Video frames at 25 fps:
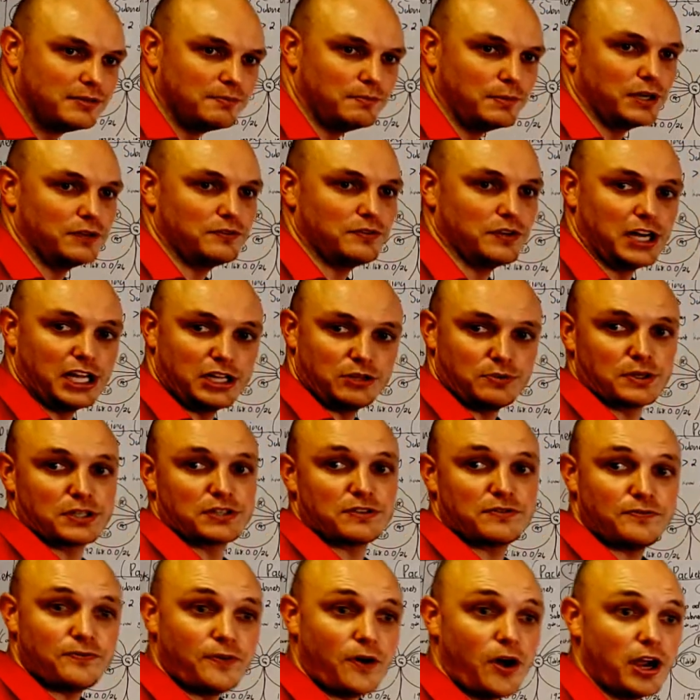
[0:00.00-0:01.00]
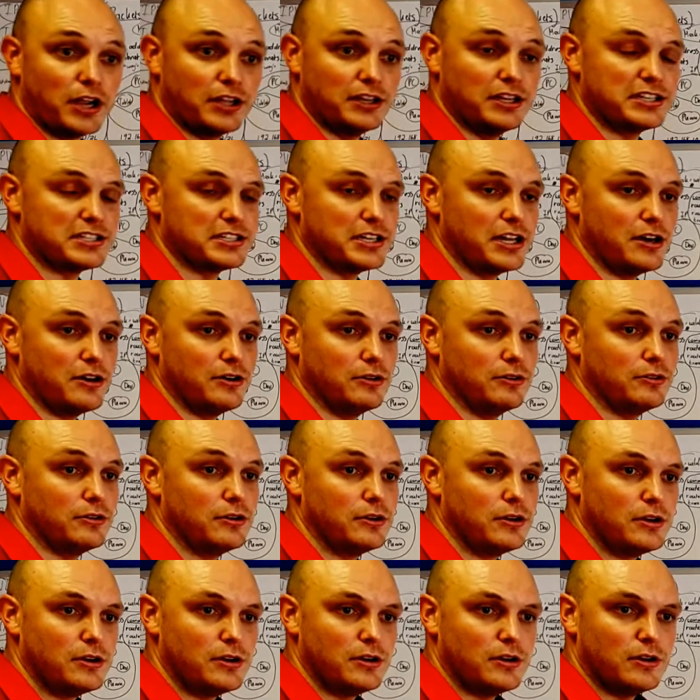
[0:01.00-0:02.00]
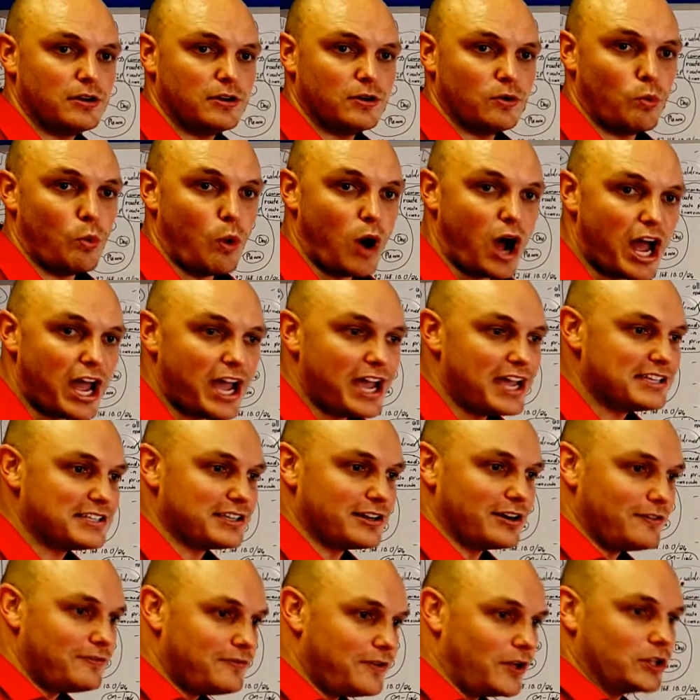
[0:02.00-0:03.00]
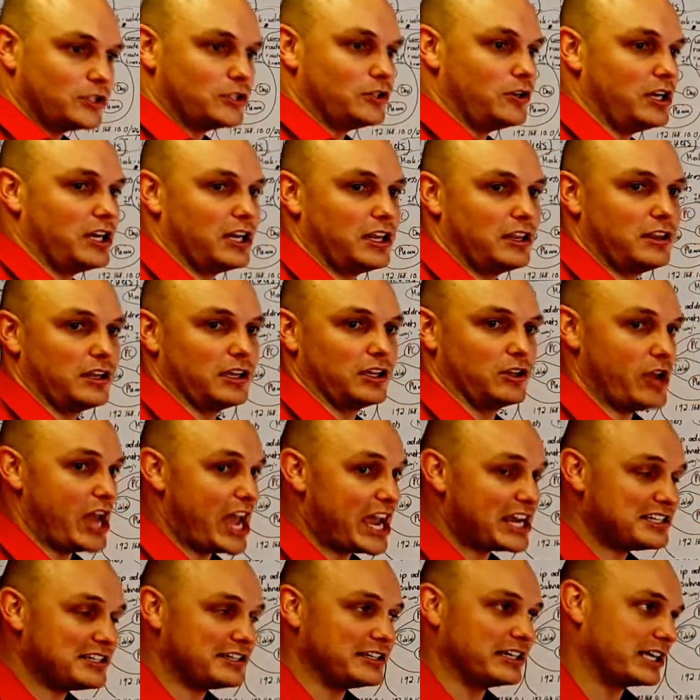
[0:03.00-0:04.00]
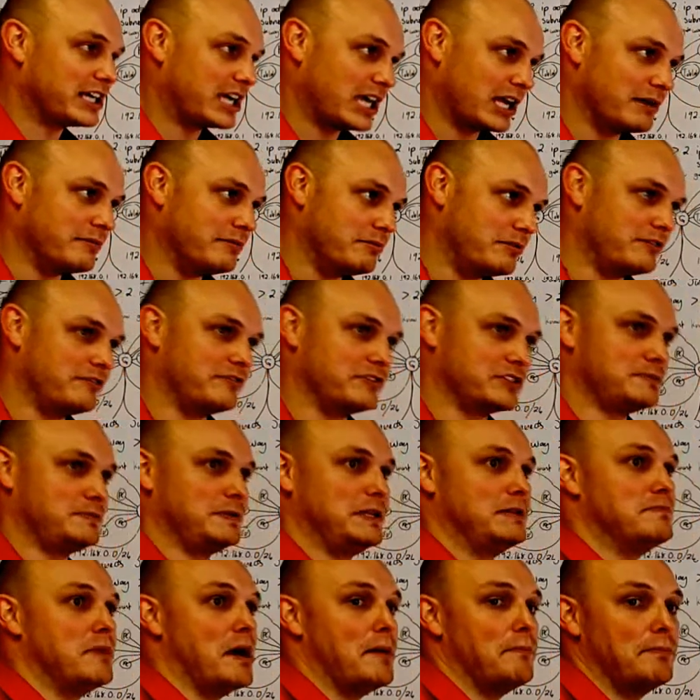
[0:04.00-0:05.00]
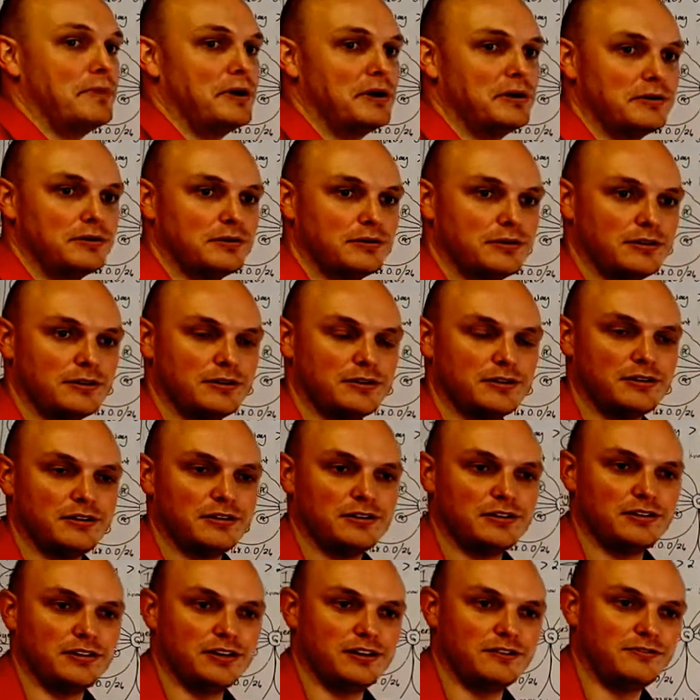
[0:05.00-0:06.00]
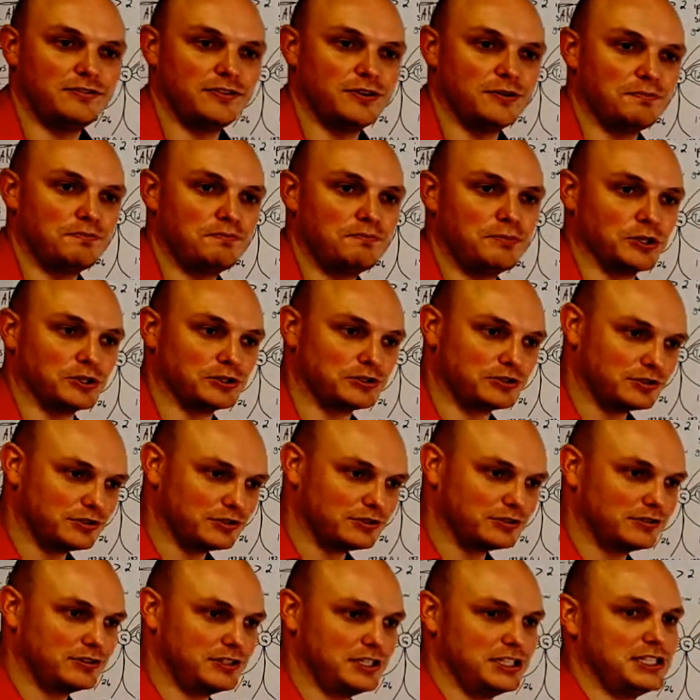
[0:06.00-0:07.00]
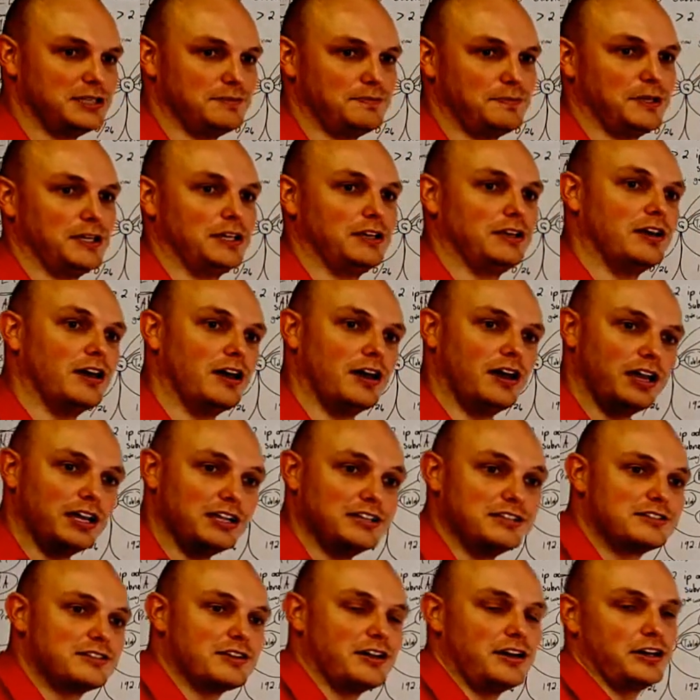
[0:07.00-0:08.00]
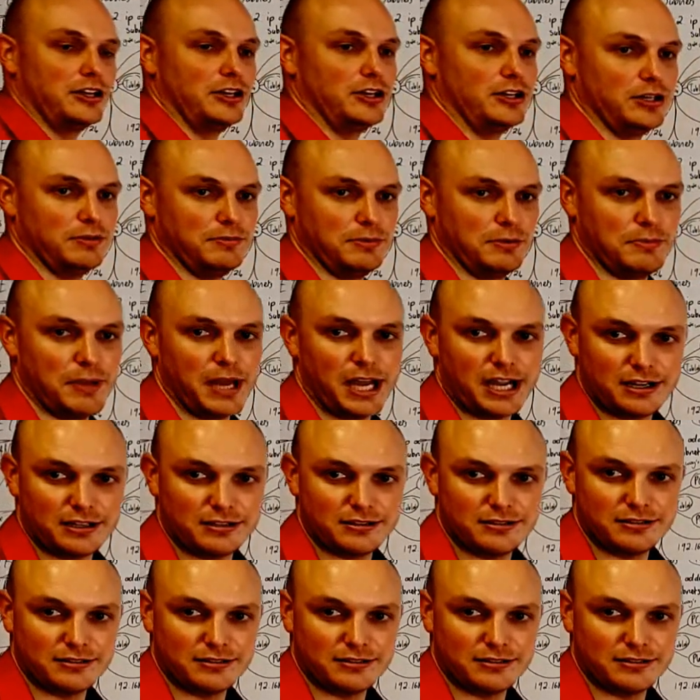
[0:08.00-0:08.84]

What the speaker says: But if the network's fine, there's no wires that are faulty or anything, you're actually going to get a bit of a speed bump if you put TCP inside a UDP packet.